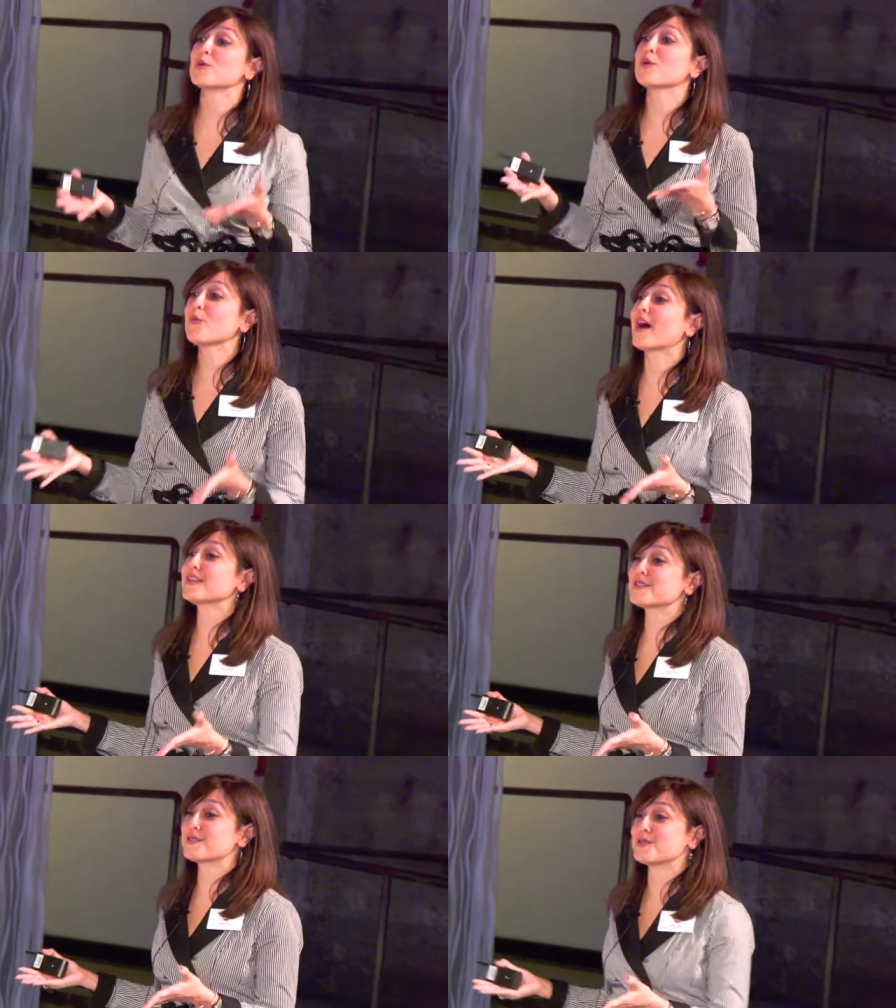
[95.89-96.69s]
What we
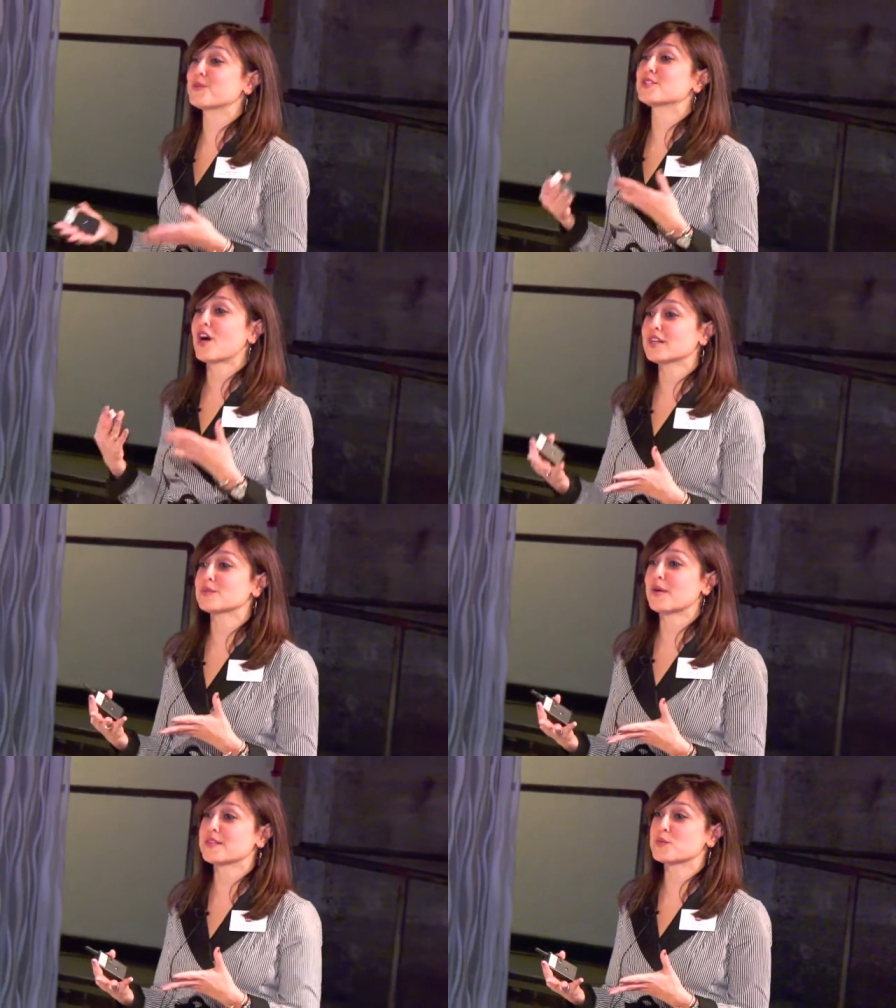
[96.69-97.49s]
wanted to do, we talked
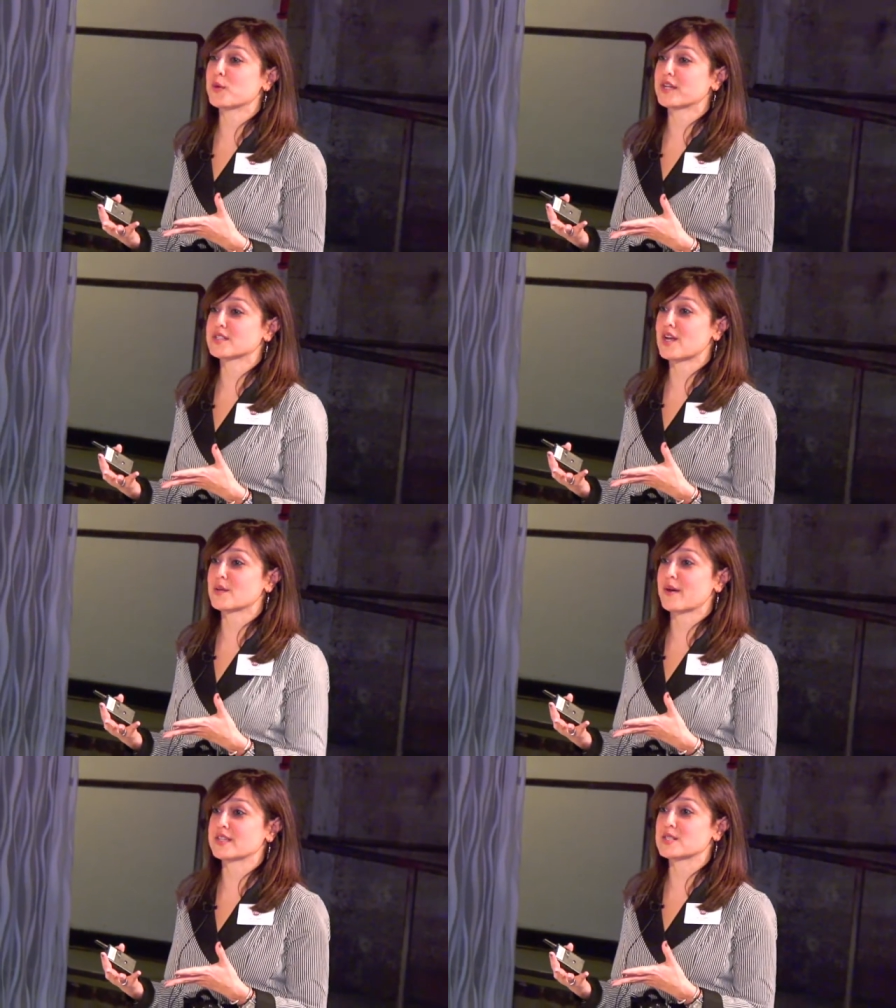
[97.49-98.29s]
about this brand is all
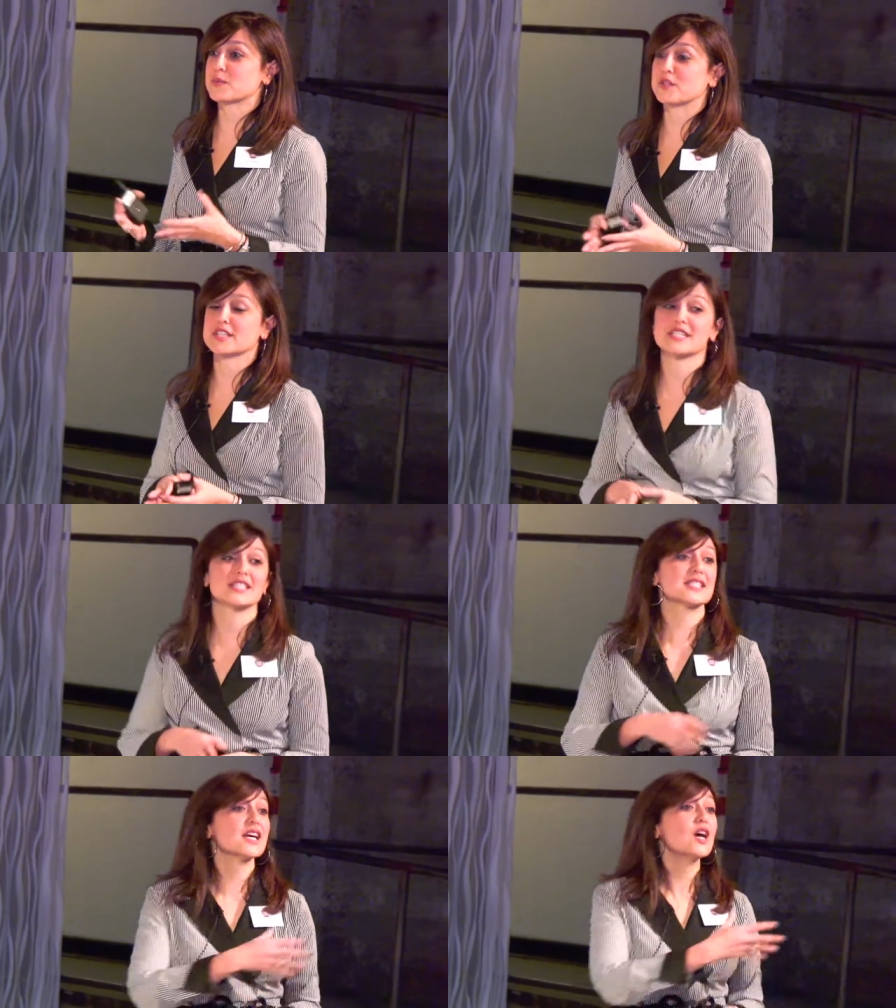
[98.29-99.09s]
about experiences.